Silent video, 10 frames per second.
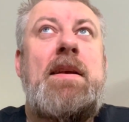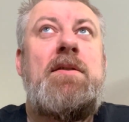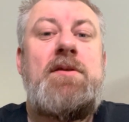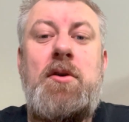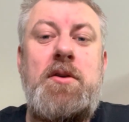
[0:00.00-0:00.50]

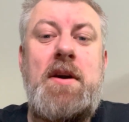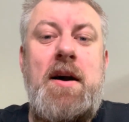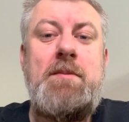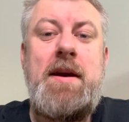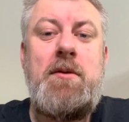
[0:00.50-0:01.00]
So you
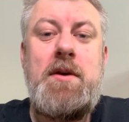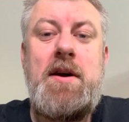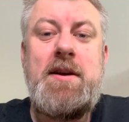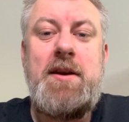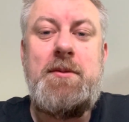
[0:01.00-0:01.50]
can't make one
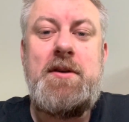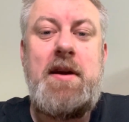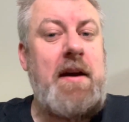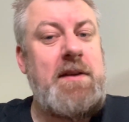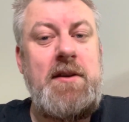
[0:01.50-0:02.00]
argument
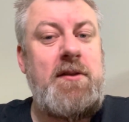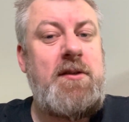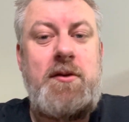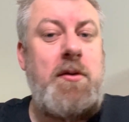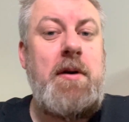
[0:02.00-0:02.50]
and then
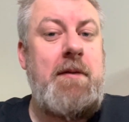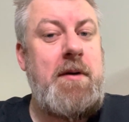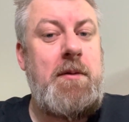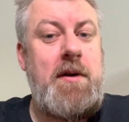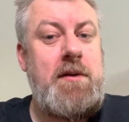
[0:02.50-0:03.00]
screw
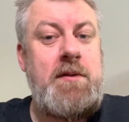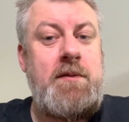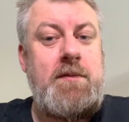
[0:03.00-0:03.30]
everyone.